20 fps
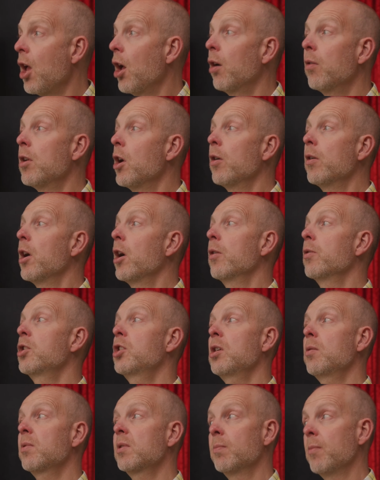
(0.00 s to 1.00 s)
Oh, no,
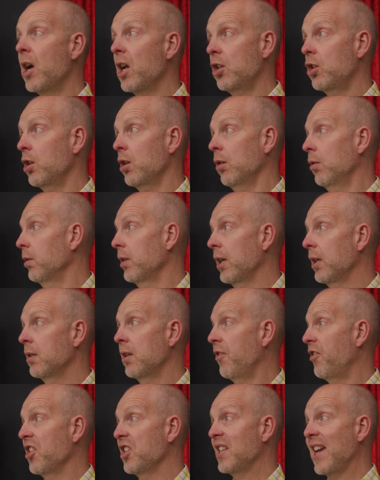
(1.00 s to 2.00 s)
she was much older, a
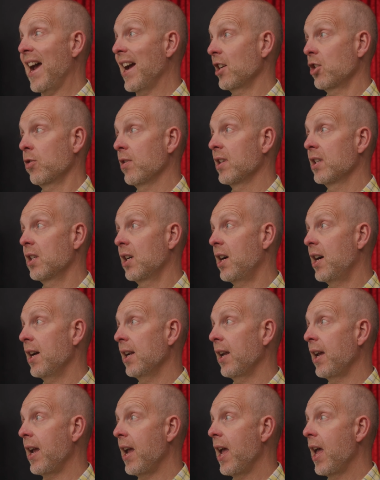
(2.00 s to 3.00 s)
different actor
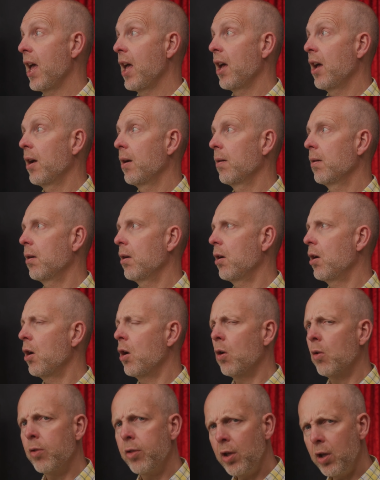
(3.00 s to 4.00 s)
entirely.
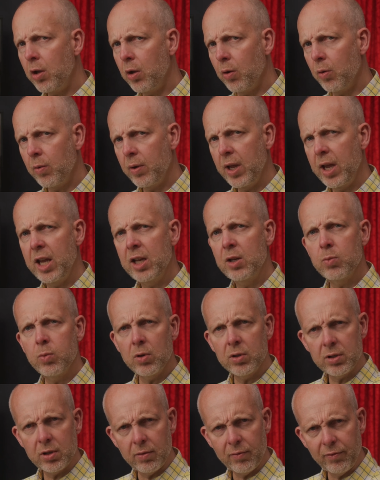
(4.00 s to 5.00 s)
Although, it
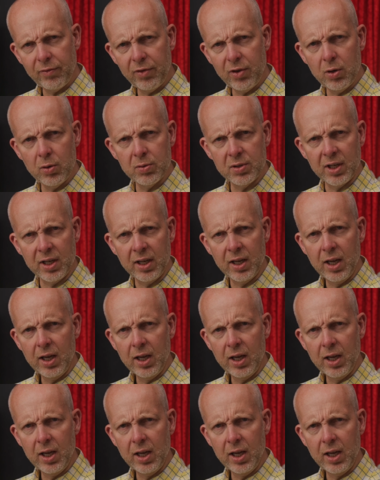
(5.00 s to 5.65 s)
was confusing,